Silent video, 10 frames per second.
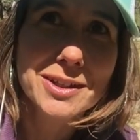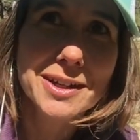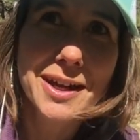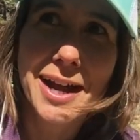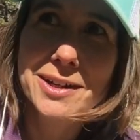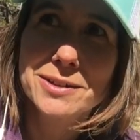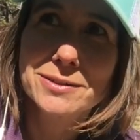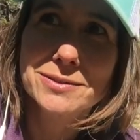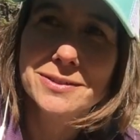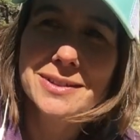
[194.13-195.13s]
kind
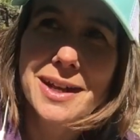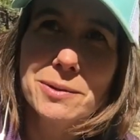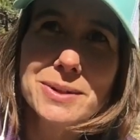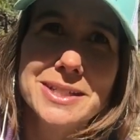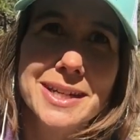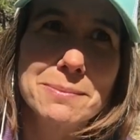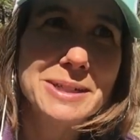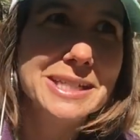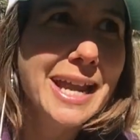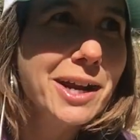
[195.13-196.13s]
of, I wouldn't say I'm
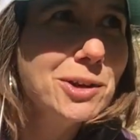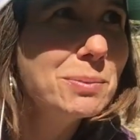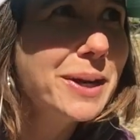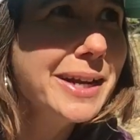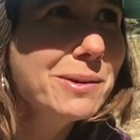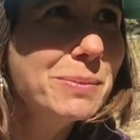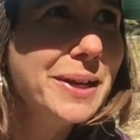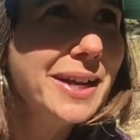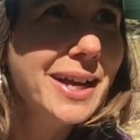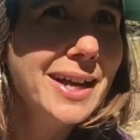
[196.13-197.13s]
scatterbrained, but